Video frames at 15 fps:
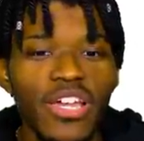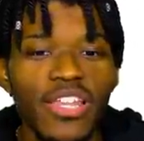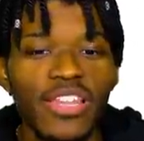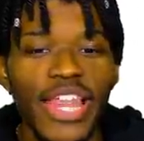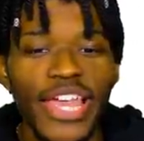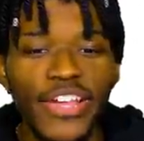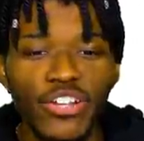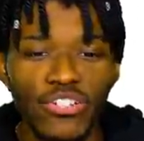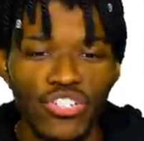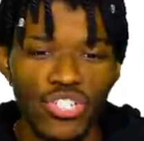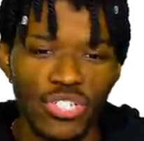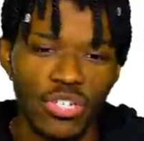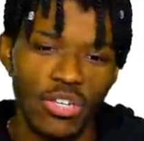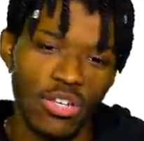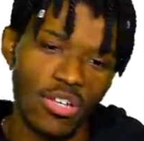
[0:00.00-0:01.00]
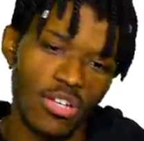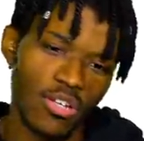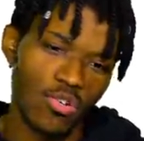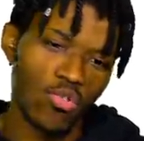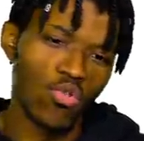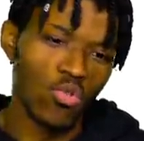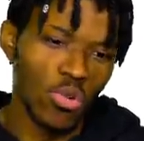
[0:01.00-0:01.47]
Lakers
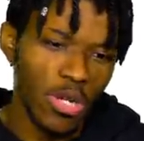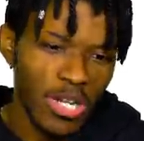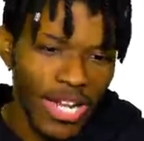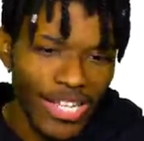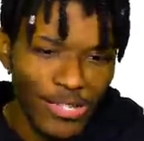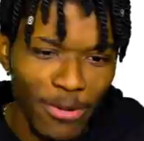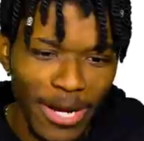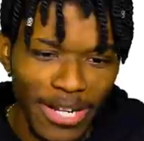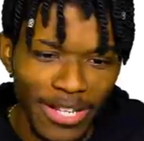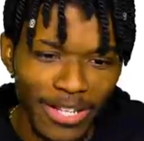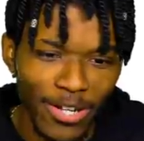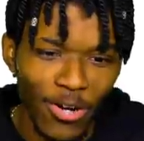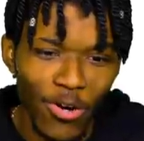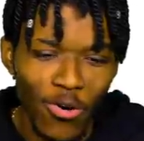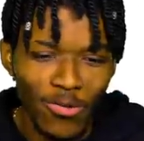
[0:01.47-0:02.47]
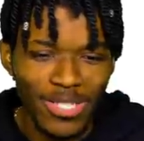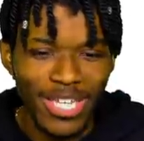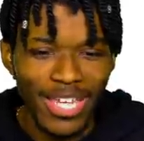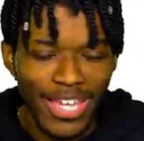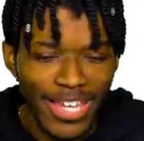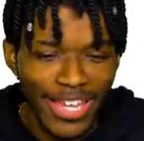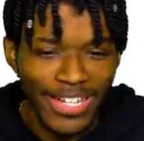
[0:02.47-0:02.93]
Ooh, they traded the whole
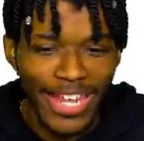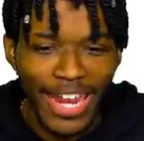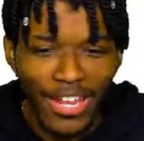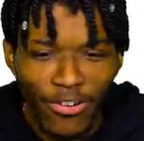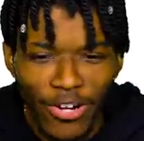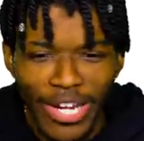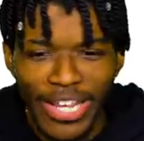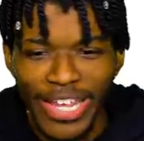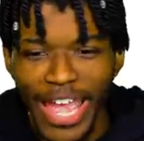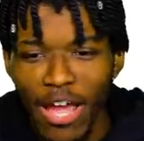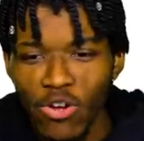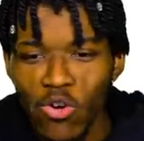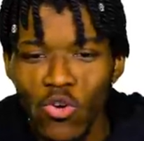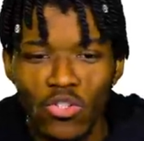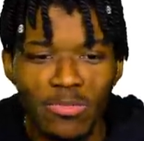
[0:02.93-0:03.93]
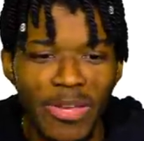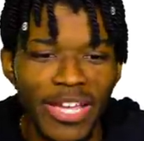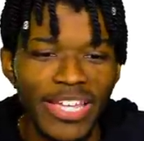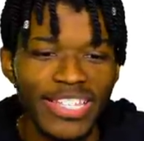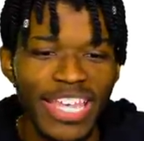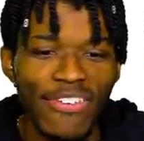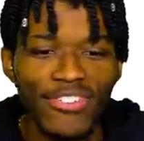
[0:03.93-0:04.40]
team. Danny Green, Cal Kuzma,
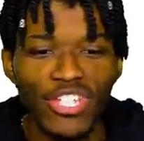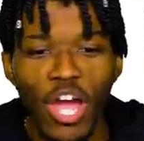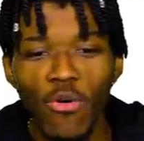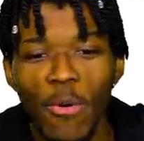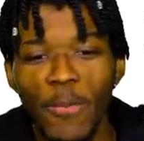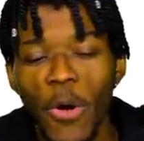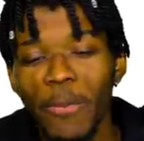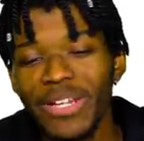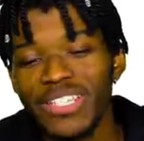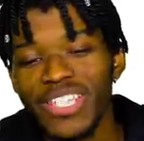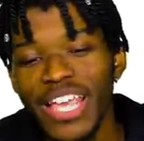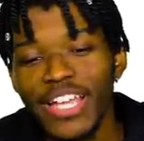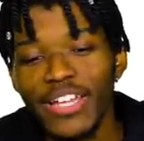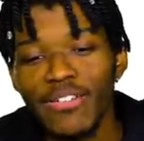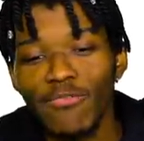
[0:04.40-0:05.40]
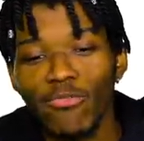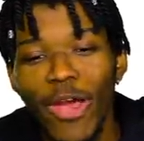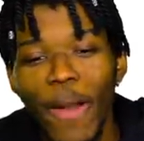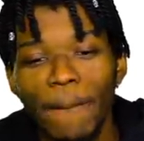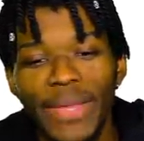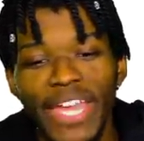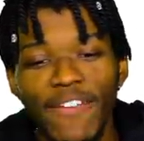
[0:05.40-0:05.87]
Kentavious Caldwell Pope in a second
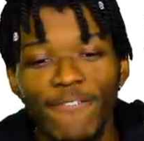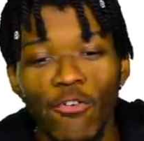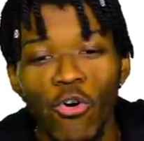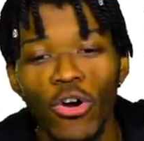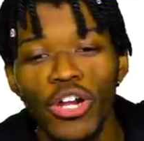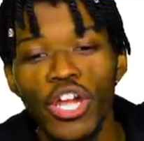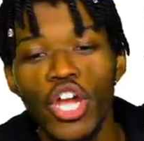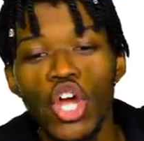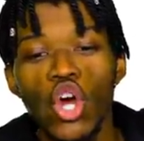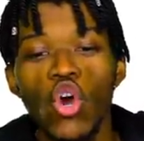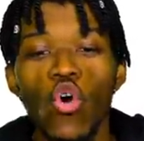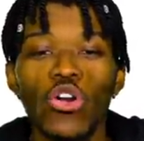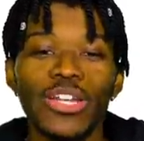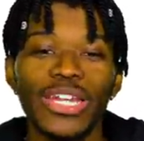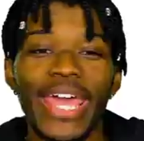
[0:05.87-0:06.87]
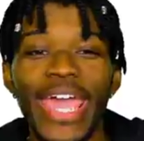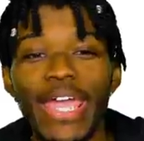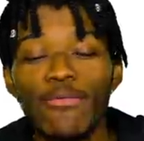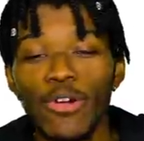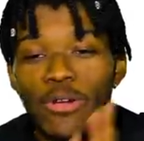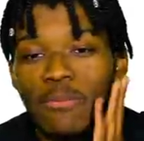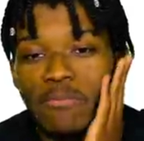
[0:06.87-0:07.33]
round pick for Gordon
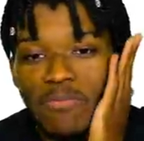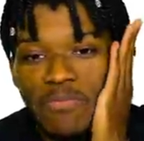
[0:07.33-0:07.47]
Hayward.